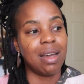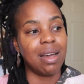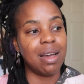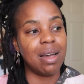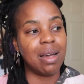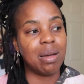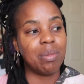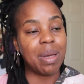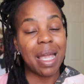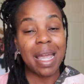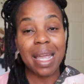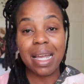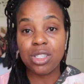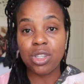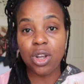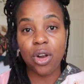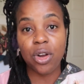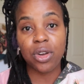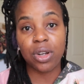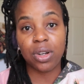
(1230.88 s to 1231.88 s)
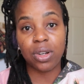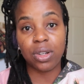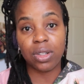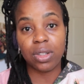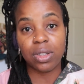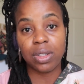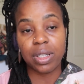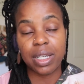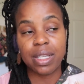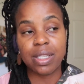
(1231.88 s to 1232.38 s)
Anne's
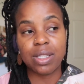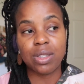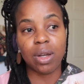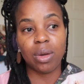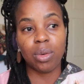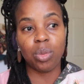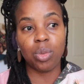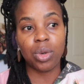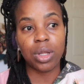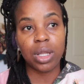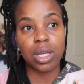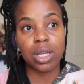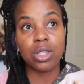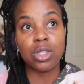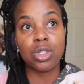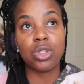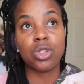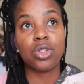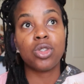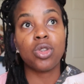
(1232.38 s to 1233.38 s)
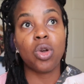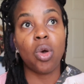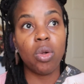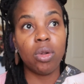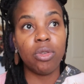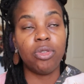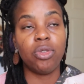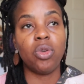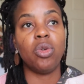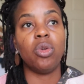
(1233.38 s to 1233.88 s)
article is a really
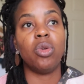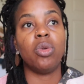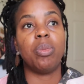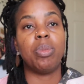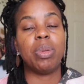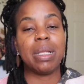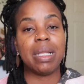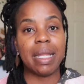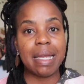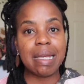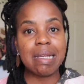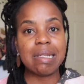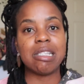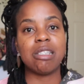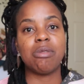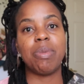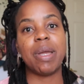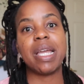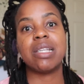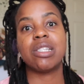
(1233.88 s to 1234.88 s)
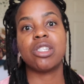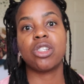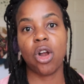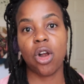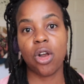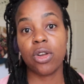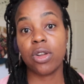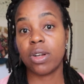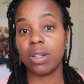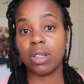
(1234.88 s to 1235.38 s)
soulful, place-based
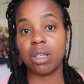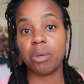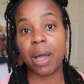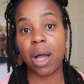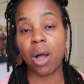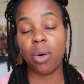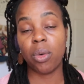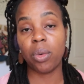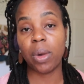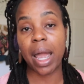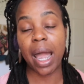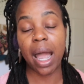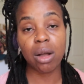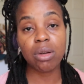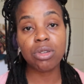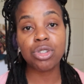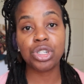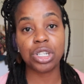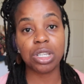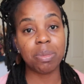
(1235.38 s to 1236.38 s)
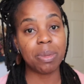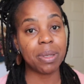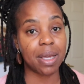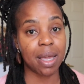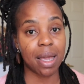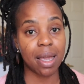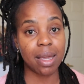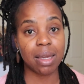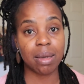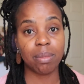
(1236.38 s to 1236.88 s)
article about how she
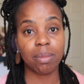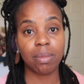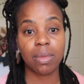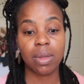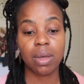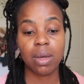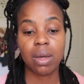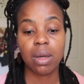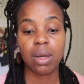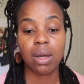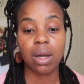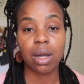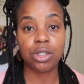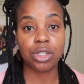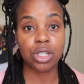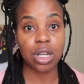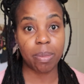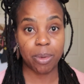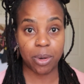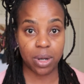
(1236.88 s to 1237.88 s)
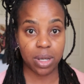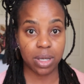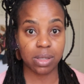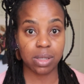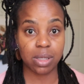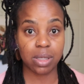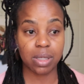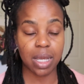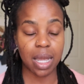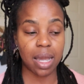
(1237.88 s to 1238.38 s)
became a
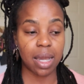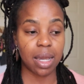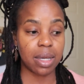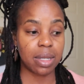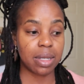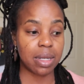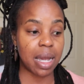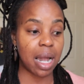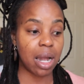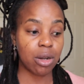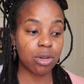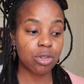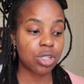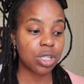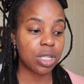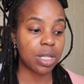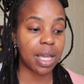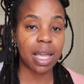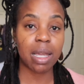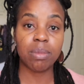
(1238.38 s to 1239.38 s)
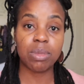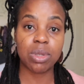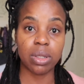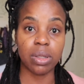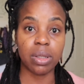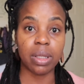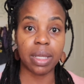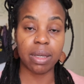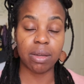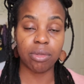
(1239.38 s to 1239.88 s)
shepherdess and how she came to
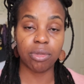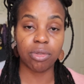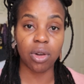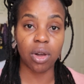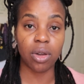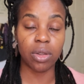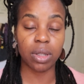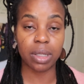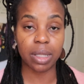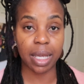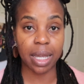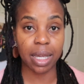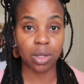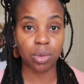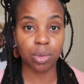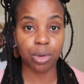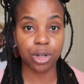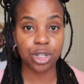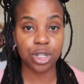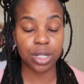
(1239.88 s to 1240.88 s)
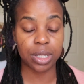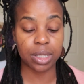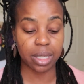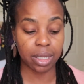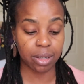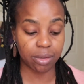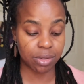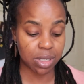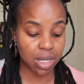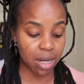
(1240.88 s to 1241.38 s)
live on the land where she
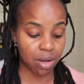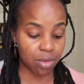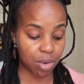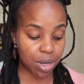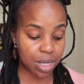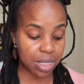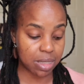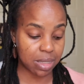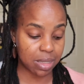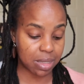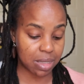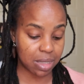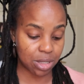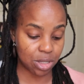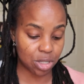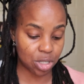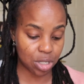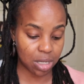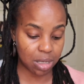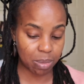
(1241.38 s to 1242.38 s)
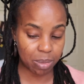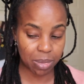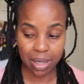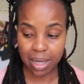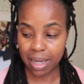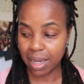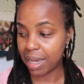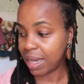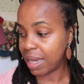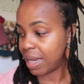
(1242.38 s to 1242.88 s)
lives and raises these sheep.
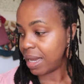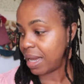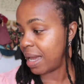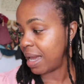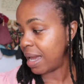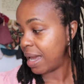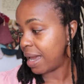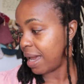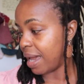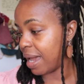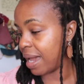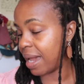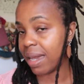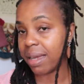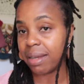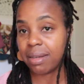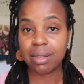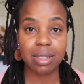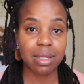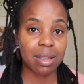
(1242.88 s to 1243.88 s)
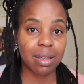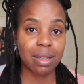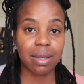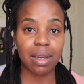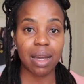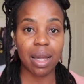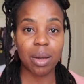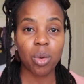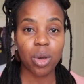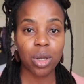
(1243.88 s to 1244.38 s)
And
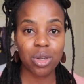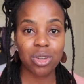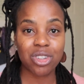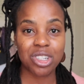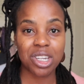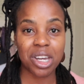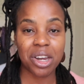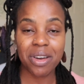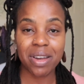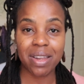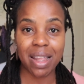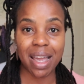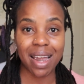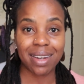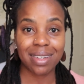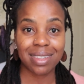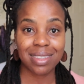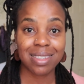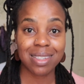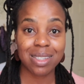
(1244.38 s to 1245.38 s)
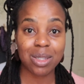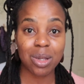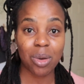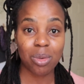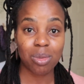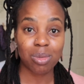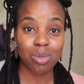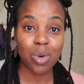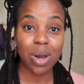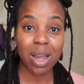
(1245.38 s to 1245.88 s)
I want you to share in that.
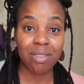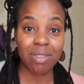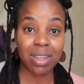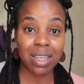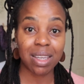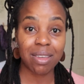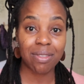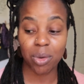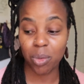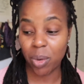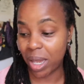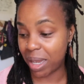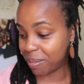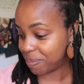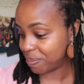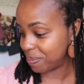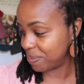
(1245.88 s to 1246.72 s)
So we're having a giveaway.